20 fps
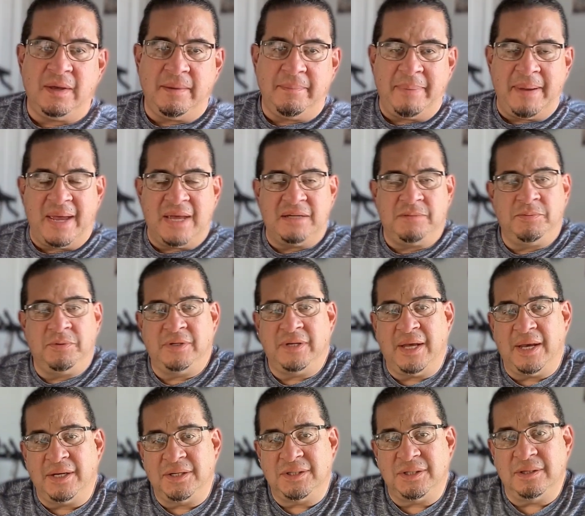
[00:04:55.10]
pass
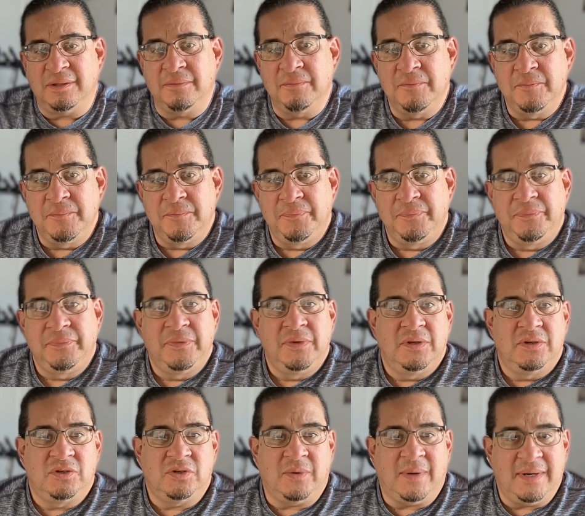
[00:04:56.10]
protection.
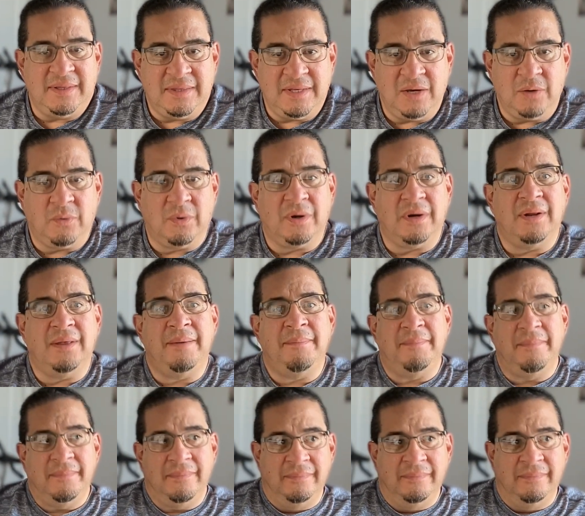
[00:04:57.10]
So I think we're gonna